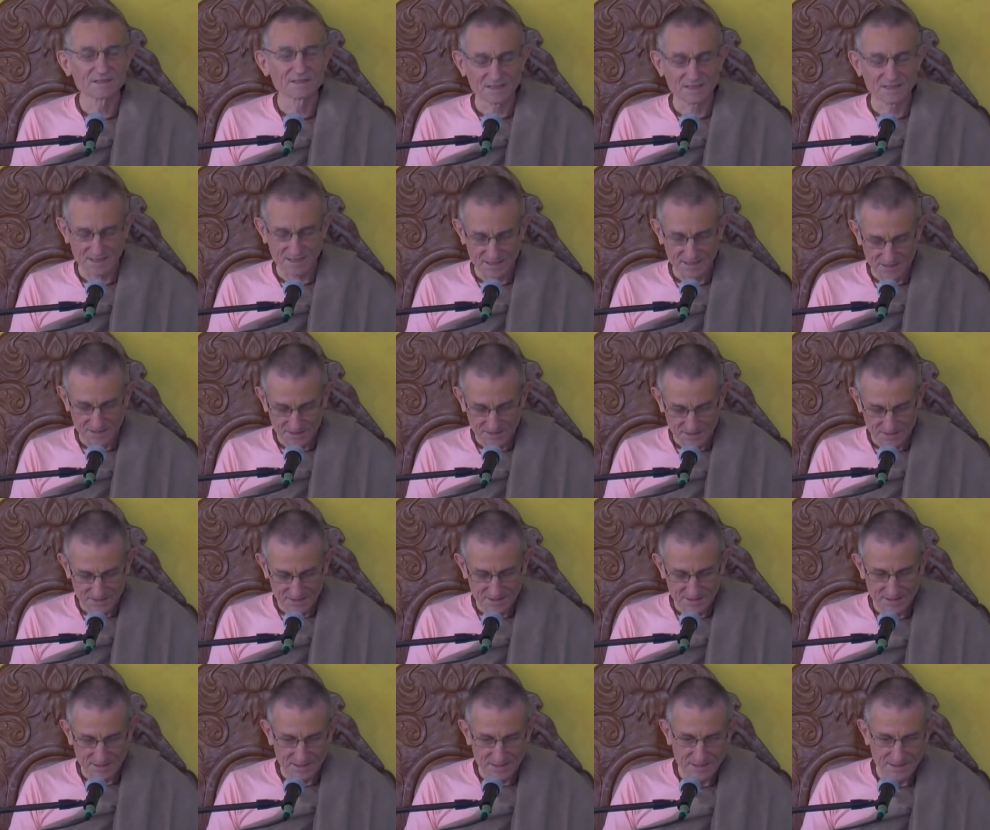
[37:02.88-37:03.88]

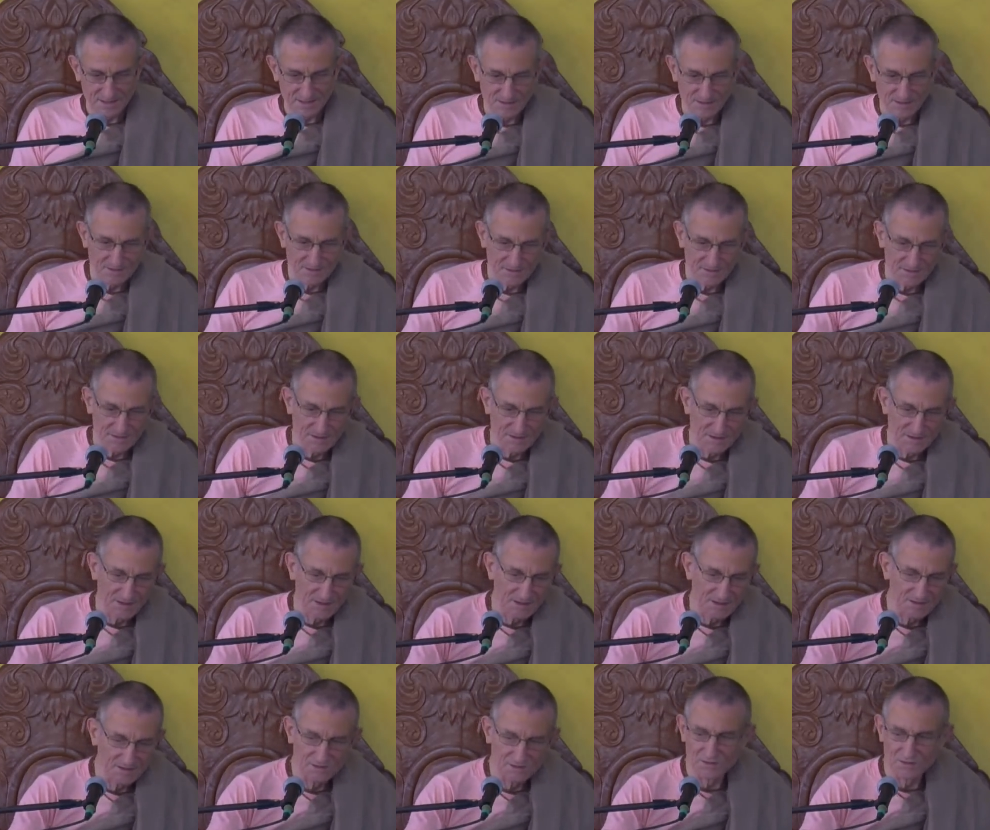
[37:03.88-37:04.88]

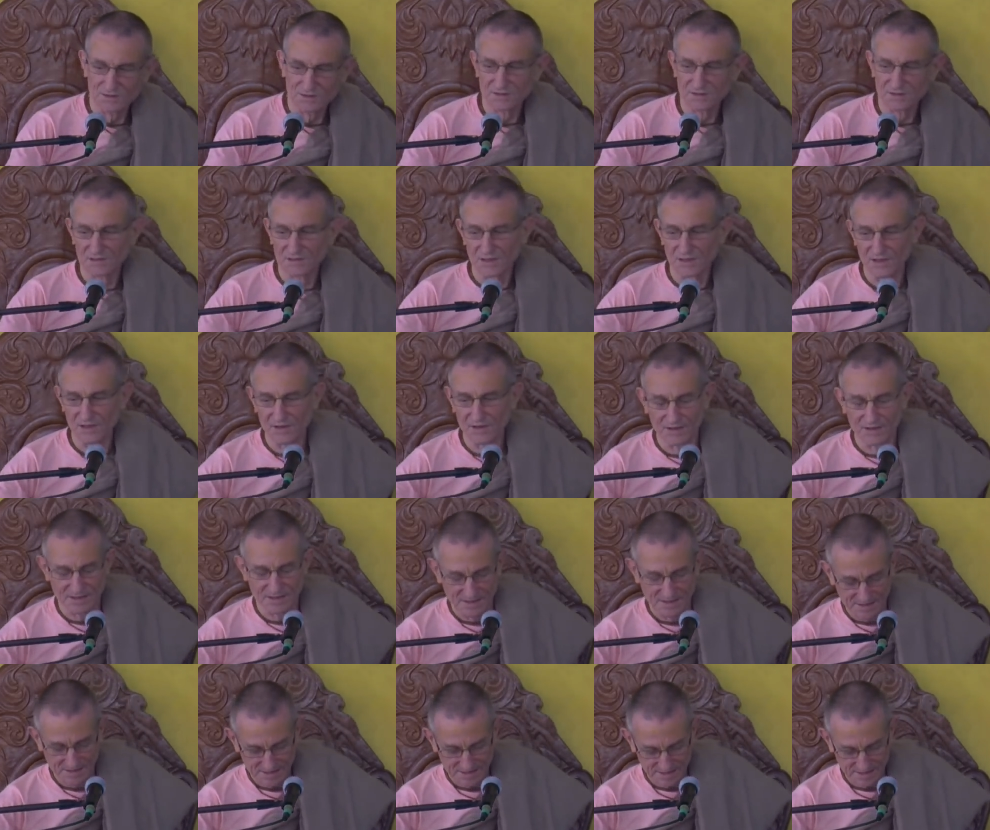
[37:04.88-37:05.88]

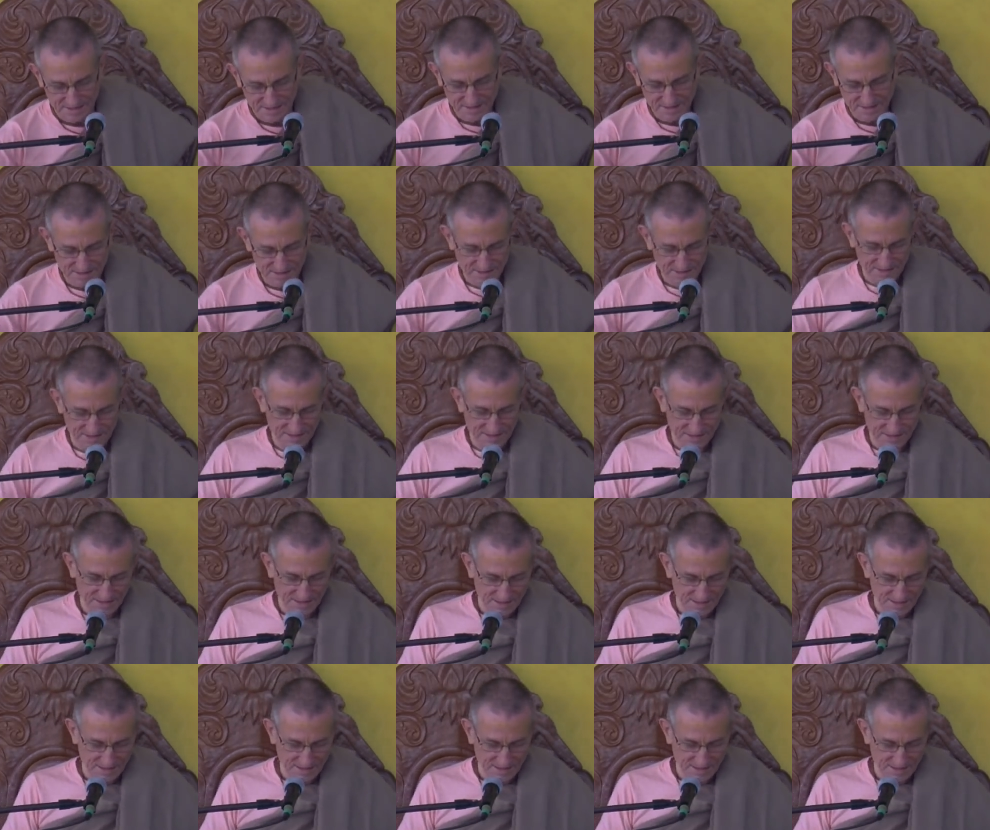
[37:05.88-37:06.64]
(no one is talking)